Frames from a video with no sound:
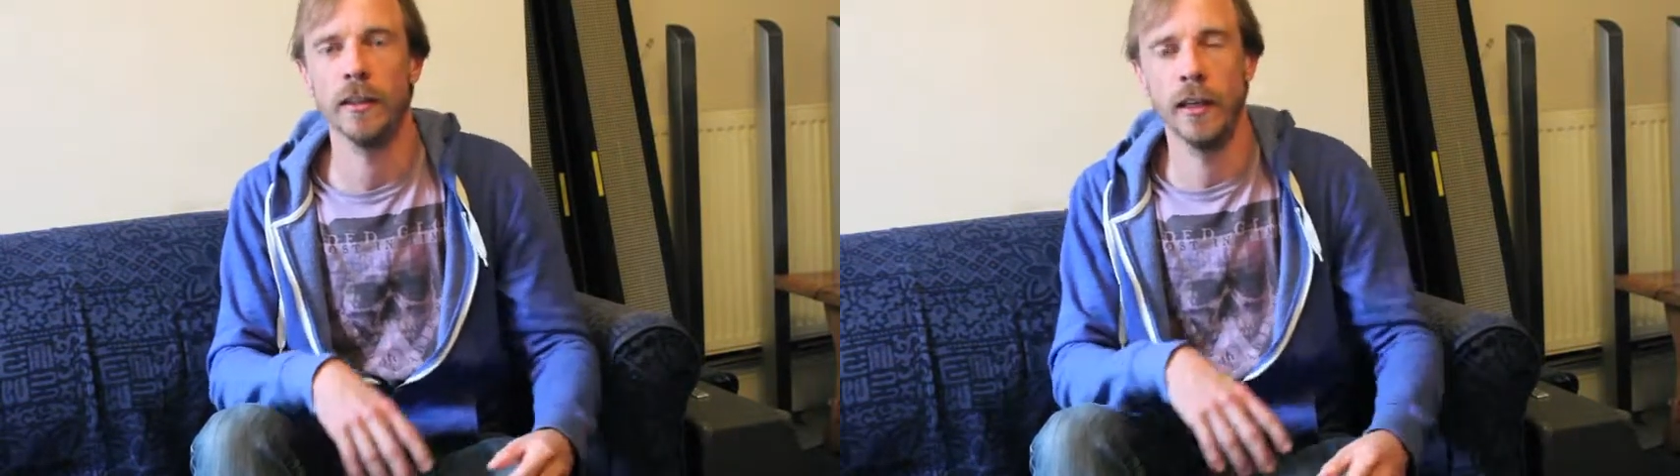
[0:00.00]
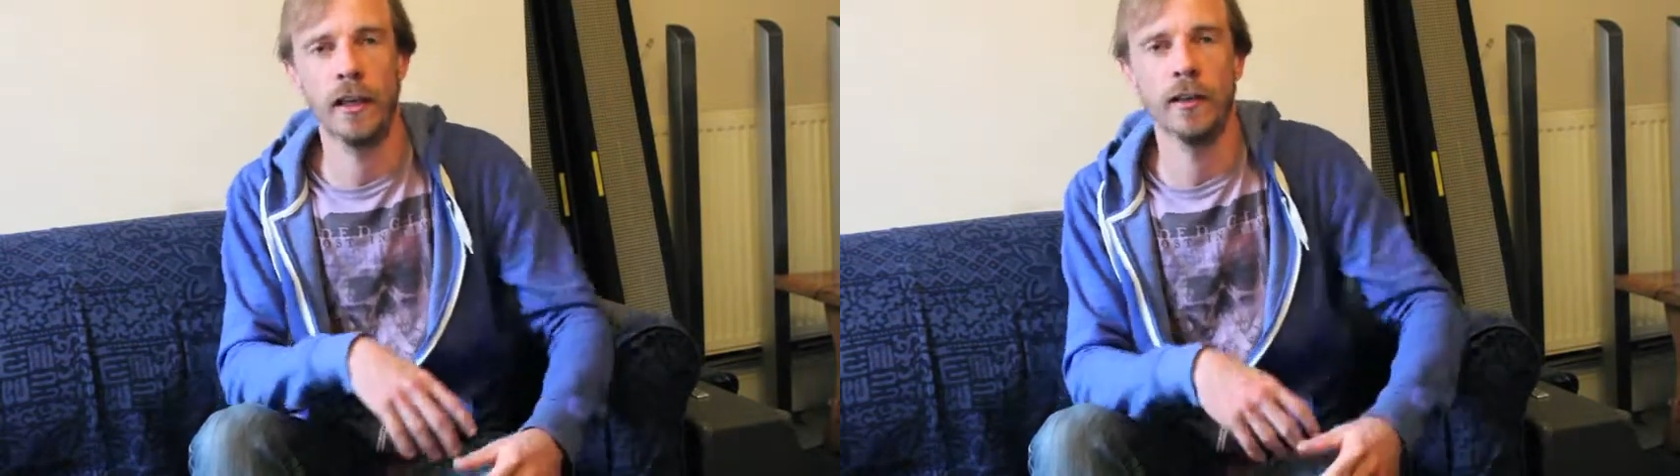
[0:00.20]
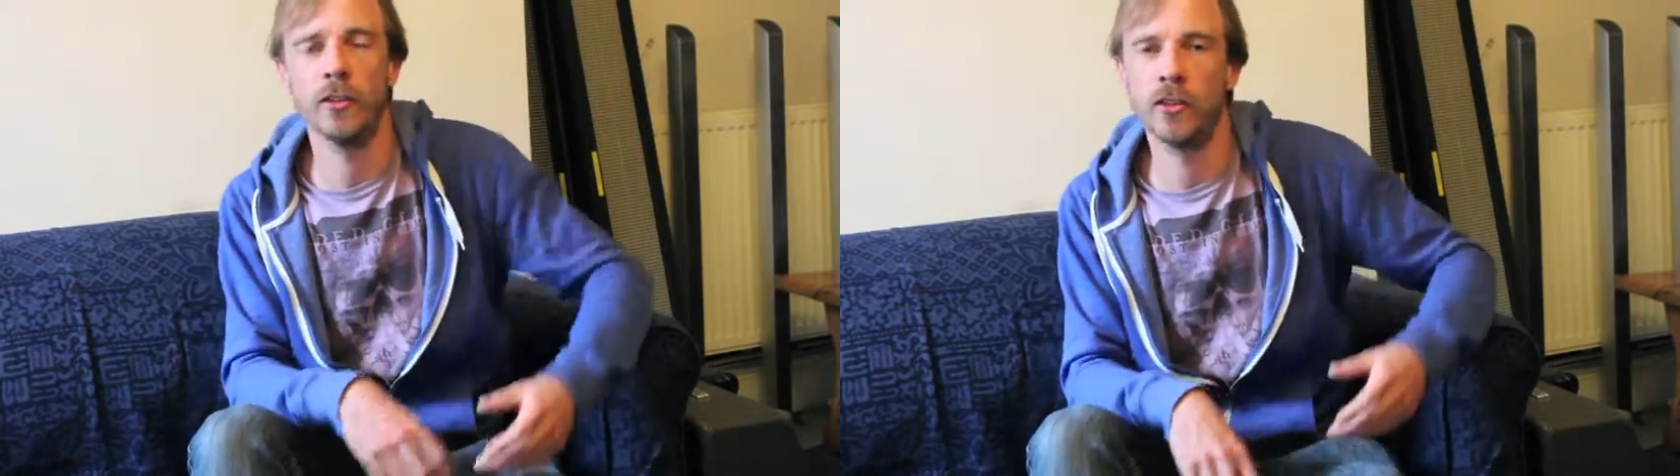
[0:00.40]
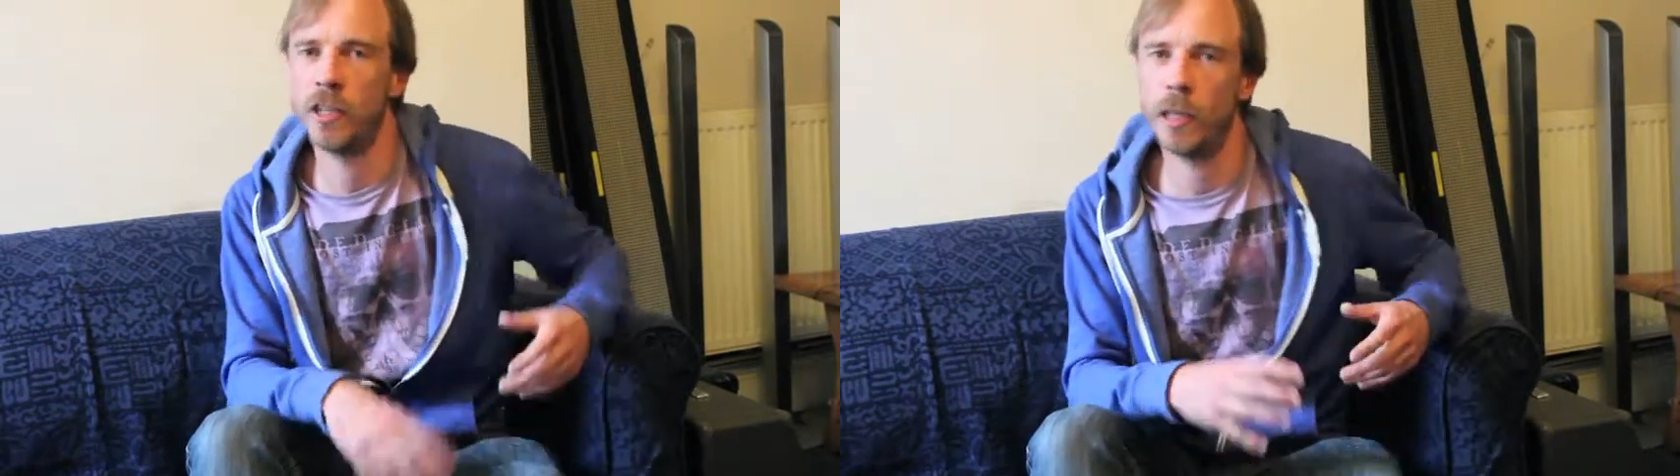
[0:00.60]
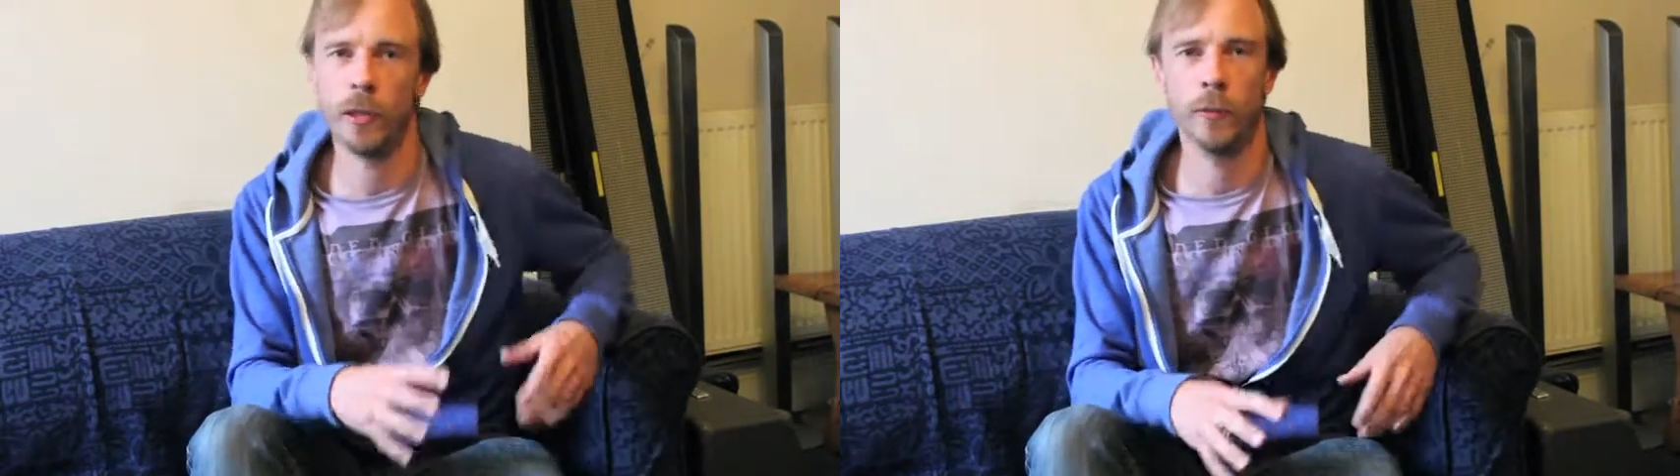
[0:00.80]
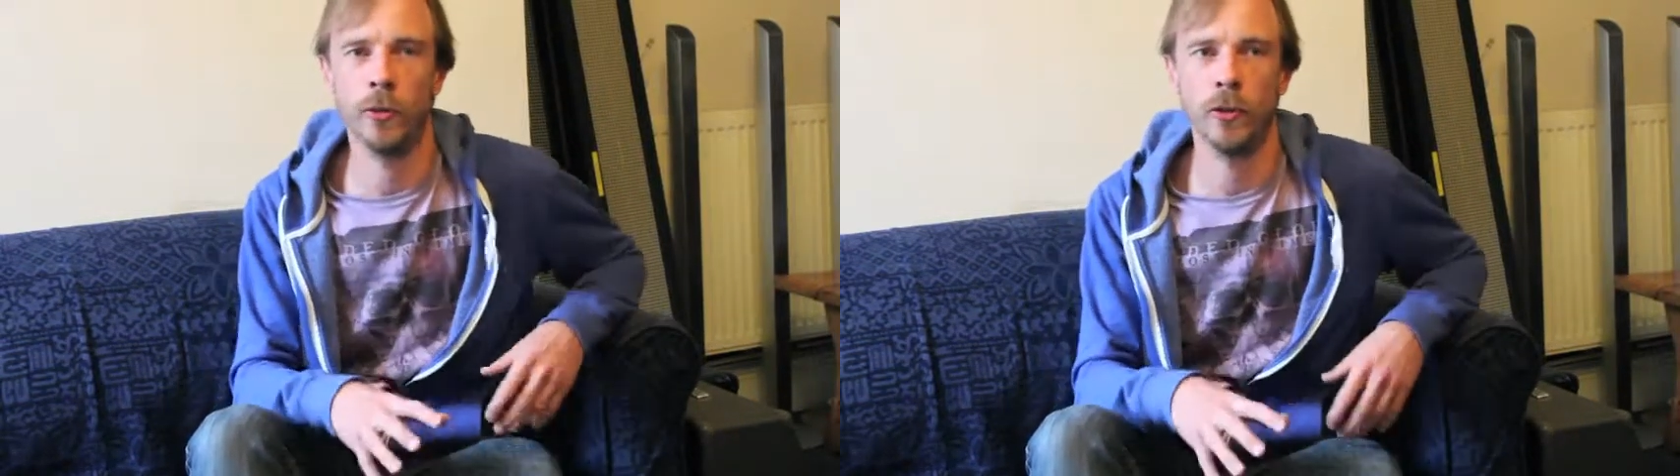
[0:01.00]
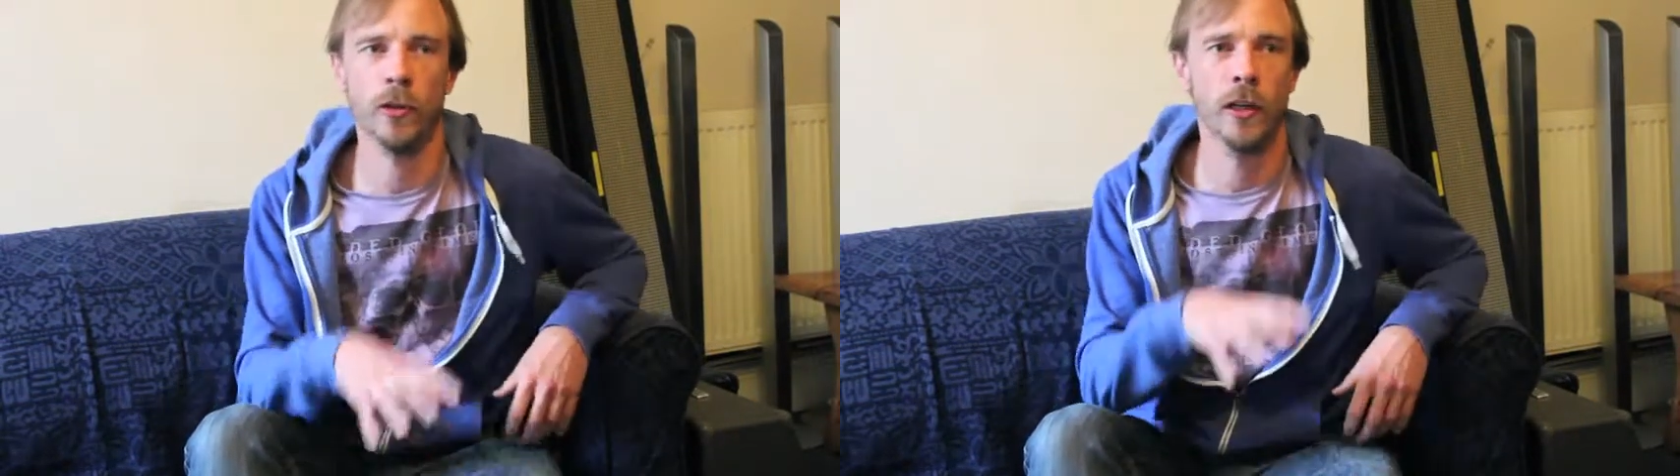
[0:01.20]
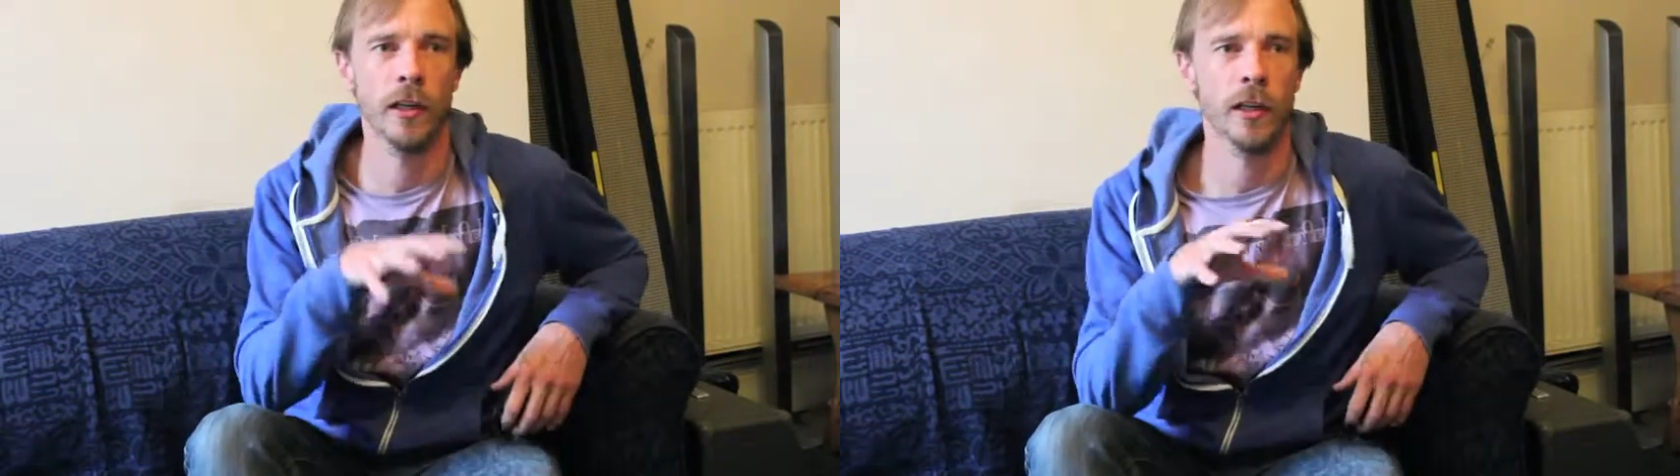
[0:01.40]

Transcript: Yeah, seeing people